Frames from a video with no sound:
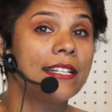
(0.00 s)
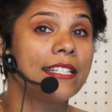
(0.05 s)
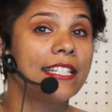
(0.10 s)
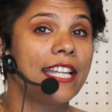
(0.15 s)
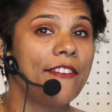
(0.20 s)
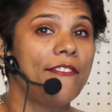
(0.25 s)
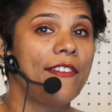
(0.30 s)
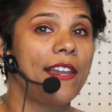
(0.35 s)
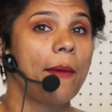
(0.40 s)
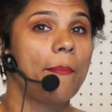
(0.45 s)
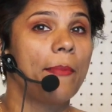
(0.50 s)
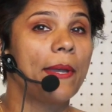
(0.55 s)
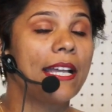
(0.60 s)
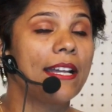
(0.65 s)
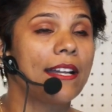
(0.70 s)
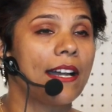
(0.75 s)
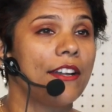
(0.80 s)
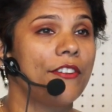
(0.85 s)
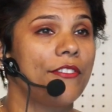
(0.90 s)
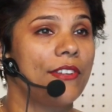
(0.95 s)
a
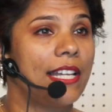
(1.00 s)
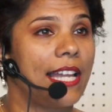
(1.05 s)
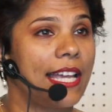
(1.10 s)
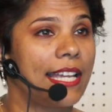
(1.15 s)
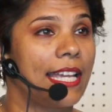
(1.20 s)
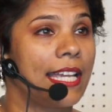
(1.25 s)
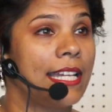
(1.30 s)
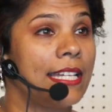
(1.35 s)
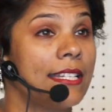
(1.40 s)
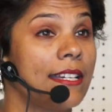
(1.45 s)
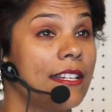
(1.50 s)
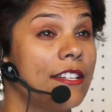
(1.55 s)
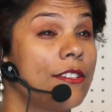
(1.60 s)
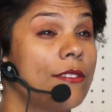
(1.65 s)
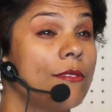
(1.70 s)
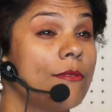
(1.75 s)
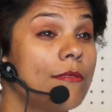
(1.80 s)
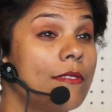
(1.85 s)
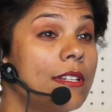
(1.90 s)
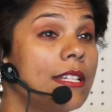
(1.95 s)
developing country like
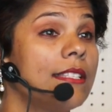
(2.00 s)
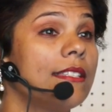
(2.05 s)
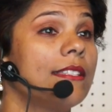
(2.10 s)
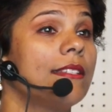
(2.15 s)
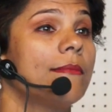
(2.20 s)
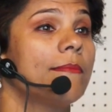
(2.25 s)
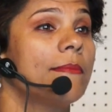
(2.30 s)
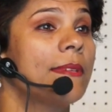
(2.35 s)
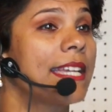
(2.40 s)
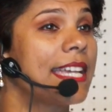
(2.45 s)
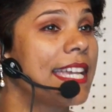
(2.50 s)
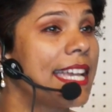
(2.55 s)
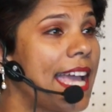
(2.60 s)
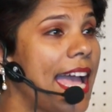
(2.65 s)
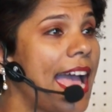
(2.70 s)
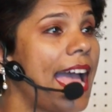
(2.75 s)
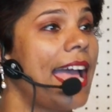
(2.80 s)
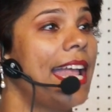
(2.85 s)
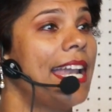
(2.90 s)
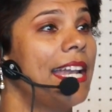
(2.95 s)
India, tourism
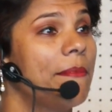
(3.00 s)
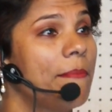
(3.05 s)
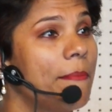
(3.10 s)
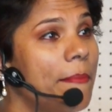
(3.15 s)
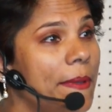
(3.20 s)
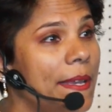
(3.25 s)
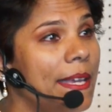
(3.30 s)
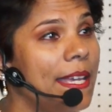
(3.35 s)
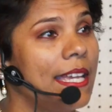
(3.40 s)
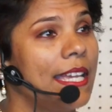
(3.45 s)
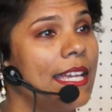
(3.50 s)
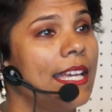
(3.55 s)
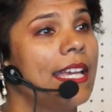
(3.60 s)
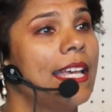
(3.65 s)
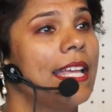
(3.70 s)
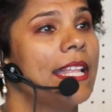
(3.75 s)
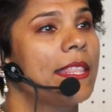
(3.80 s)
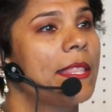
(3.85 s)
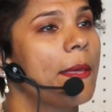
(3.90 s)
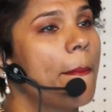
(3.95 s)
can
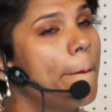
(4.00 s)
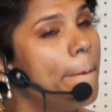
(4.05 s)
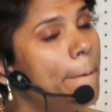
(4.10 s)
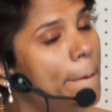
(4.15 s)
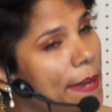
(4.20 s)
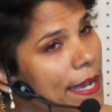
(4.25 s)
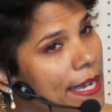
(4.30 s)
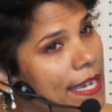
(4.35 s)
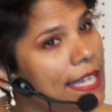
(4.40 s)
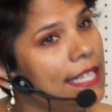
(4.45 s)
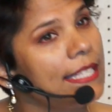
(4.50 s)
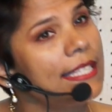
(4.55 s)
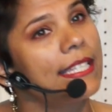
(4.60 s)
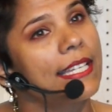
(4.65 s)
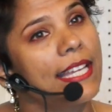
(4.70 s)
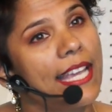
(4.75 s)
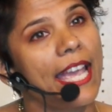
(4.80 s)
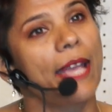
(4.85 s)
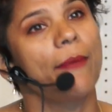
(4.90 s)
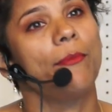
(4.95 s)
be the
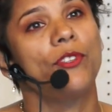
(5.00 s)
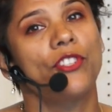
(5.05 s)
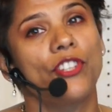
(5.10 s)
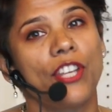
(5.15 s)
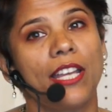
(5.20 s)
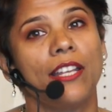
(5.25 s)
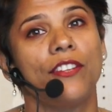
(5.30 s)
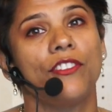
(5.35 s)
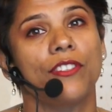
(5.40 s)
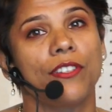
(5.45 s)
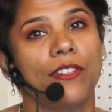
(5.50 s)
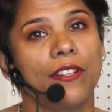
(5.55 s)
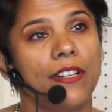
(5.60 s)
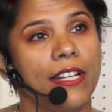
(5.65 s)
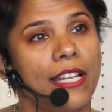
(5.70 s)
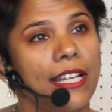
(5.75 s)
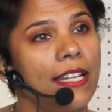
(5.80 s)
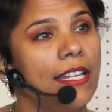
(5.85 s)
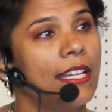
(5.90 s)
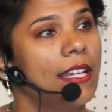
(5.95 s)
biggest game
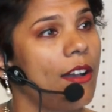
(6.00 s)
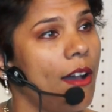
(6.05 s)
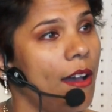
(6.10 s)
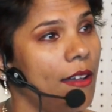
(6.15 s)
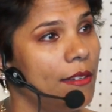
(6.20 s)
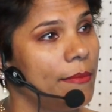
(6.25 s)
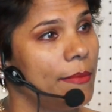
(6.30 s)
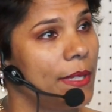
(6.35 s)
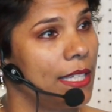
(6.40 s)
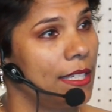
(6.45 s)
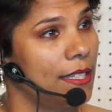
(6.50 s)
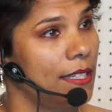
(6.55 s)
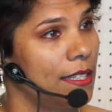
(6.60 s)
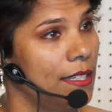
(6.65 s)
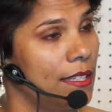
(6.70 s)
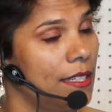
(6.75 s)
changer in economy.